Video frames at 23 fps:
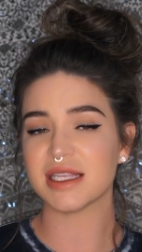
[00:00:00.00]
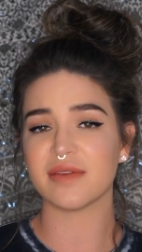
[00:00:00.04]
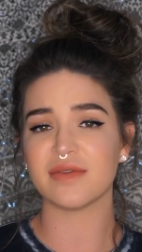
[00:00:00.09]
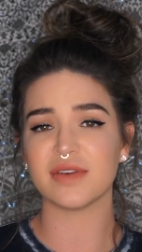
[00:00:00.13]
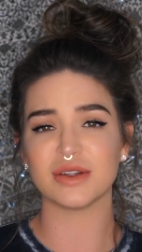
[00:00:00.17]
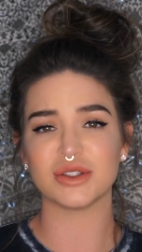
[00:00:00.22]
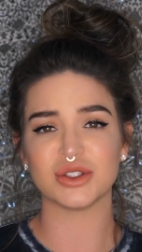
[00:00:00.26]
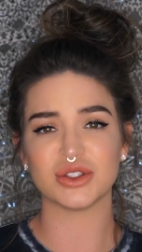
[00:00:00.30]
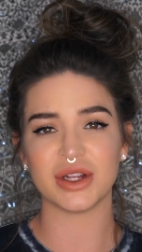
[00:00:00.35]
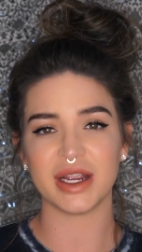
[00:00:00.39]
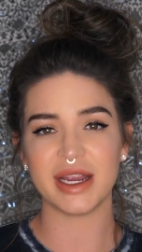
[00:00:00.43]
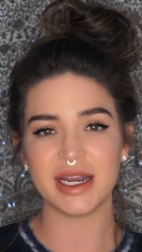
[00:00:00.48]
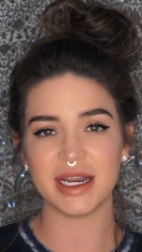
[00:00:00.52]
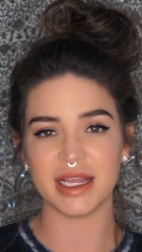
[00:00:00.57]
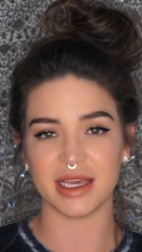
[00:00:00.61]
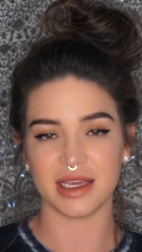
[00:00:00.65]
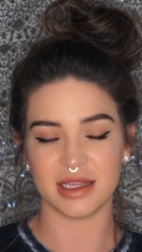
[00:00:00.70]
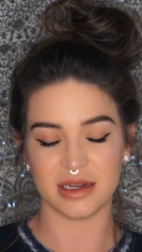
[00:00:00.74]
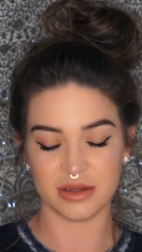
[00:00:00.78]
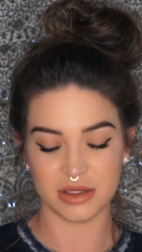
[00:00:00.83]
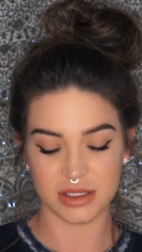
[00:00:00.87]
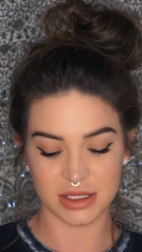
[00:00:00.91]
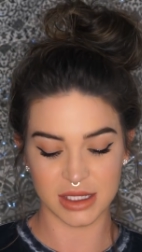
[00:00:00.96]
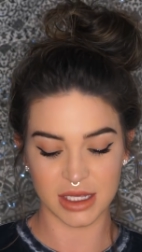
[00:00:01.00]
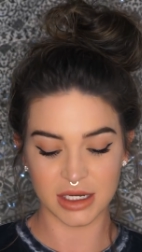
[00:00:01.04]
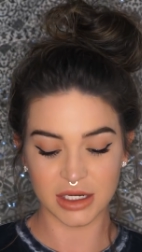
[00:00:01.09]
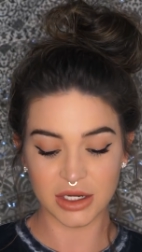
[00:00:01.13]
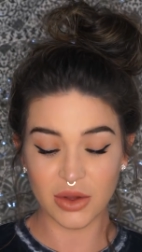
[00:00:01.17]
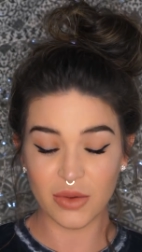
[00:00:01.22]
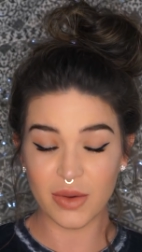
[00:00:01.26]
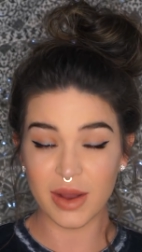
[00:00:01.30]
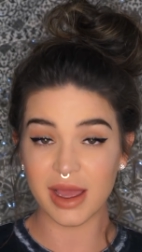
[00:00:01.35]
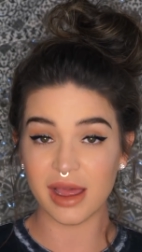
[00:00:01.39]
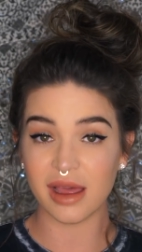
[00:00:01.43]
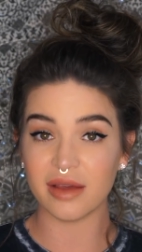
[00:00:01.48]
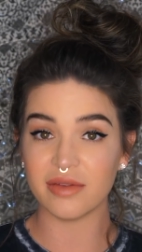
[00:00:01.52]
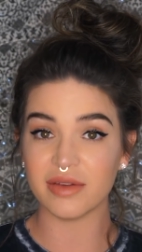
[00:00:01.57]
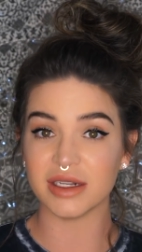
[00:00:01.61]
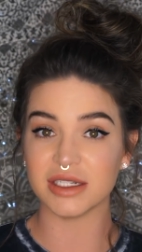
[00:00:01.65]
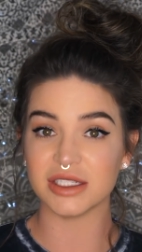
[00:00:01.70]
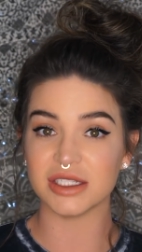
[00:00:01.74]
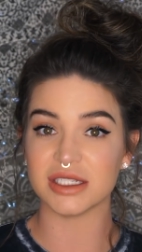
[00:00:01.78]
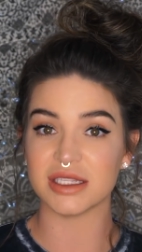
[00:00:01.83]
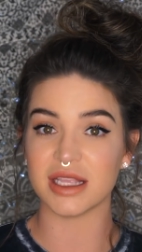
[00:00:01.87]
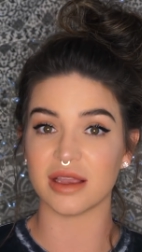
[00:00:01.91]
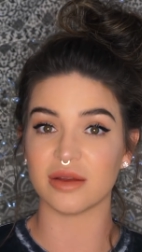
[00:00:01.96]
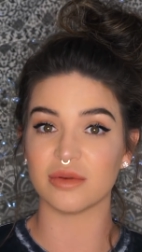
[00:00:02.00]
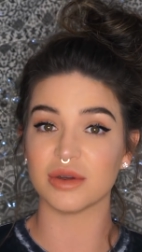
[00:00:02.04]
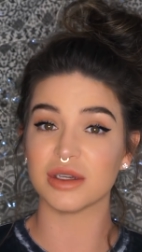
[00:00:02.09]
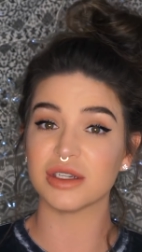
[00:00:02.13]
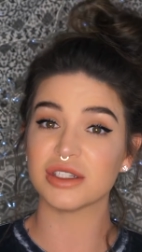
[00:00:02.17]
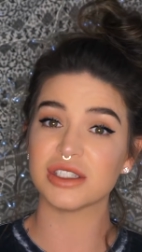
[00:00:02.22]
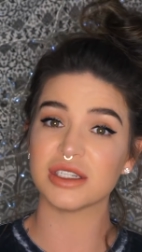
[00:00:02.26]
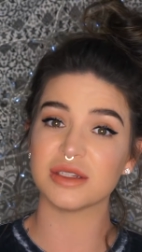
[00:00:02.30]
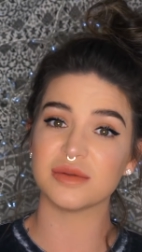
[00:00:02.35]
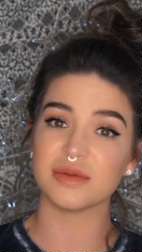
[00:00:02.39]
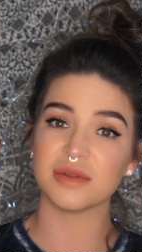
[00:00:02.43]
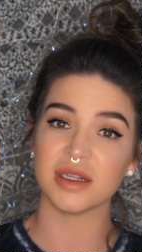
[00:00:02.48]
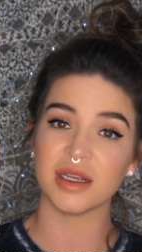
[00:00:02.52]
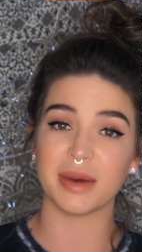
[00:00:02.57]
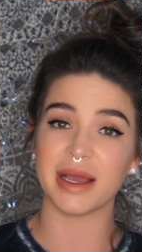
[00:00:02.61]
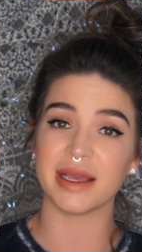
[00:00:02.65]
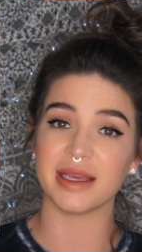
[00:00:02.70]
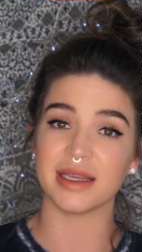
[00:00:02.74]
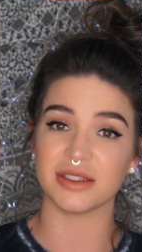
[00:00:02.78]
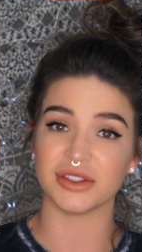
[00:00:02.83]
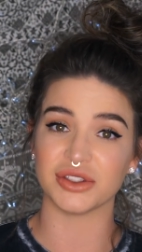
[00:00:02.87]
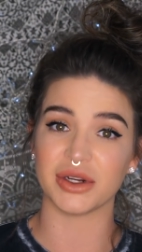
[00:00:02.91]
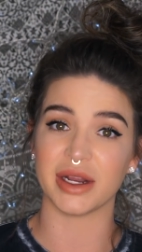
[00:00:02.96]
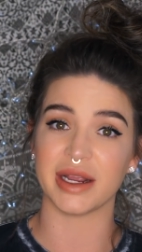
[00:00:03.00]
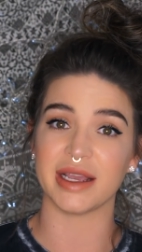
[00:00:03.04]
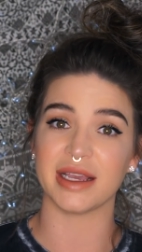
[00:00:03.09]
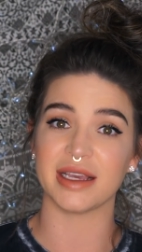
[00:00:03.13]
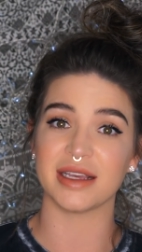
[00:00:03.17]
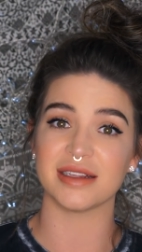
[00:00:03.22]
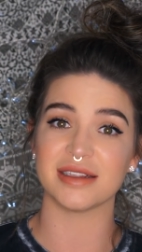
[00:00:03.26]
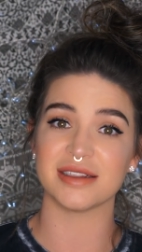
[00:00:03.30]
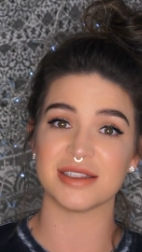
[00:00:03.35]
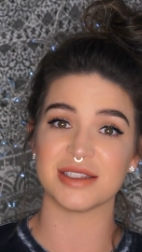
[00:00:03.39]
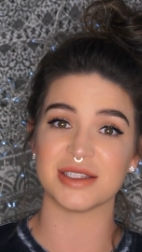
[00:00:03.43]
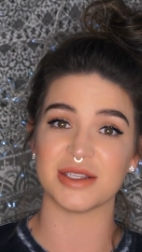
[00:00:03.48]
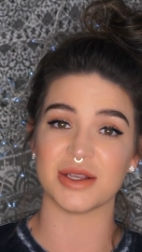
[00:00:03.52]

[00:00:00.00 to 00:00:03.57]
Have you tried it? And I was like, no, I haven't. She's like, well, you should buy it and try it.